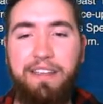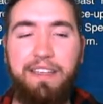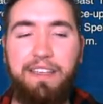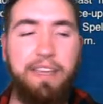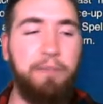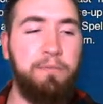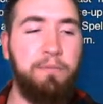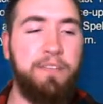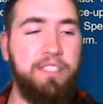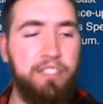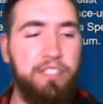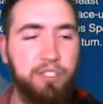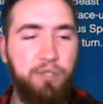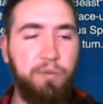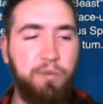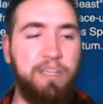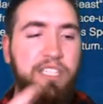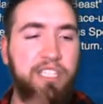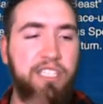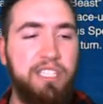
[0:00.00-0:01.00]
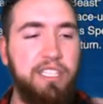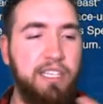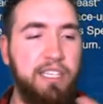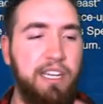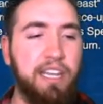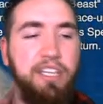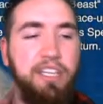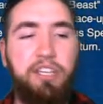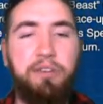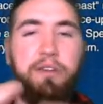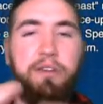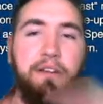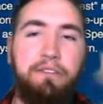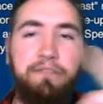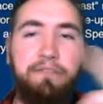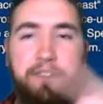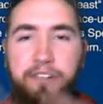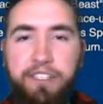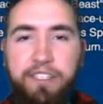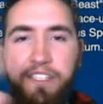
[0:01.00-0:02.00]
Can we switch? Can you go
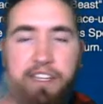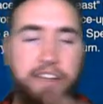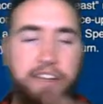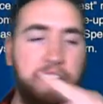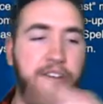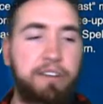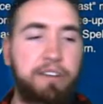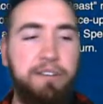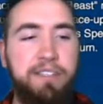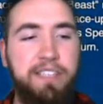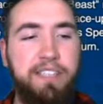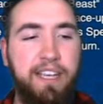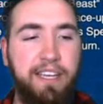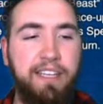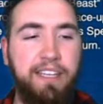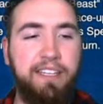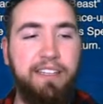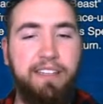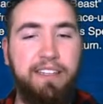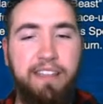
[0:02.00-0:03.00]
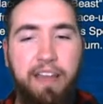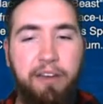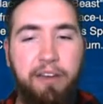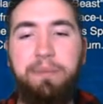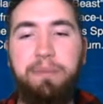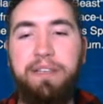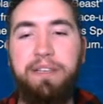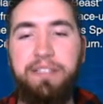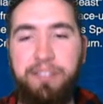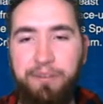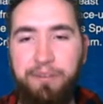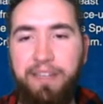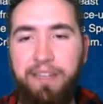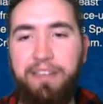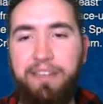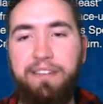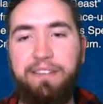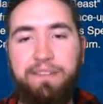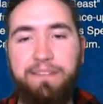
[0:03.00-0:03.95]
first and I'll go second? That would be sweet.